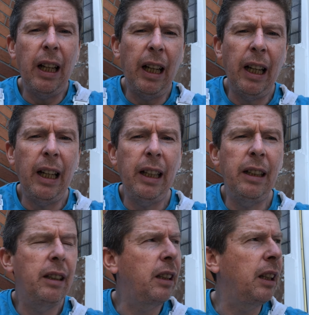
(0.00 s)
I
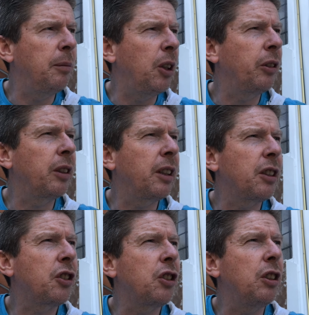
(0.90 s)
came and looked at
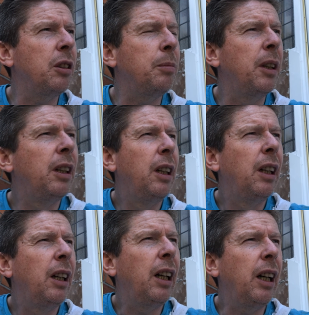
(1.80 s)
this job,
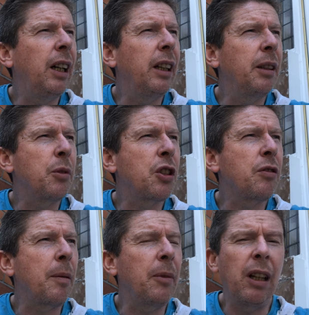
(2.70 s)
and I'm
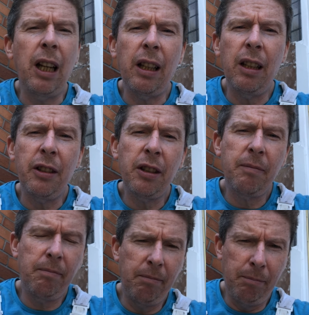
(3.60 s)
stripping a lot of this
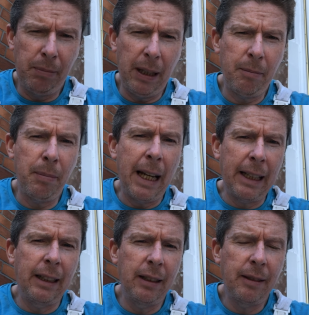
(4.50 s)
paint
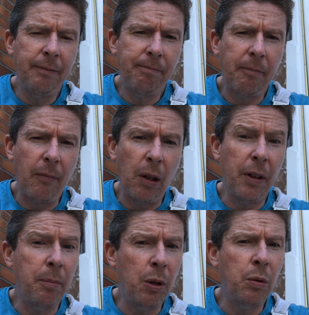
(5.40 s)
back with
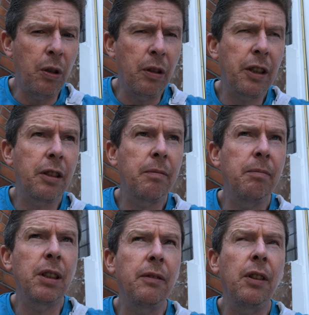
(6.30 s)
a blowtorch,
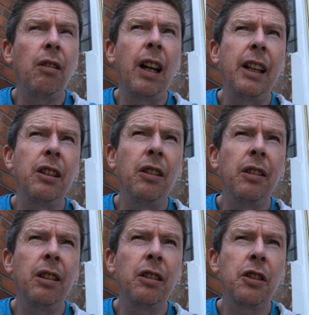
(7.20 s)
which I've already done,
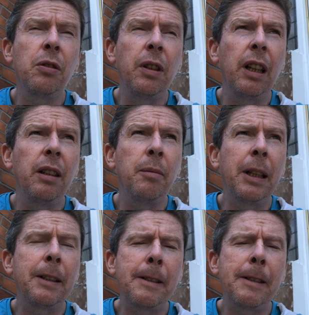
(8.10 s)
and I'll show you that in a minute.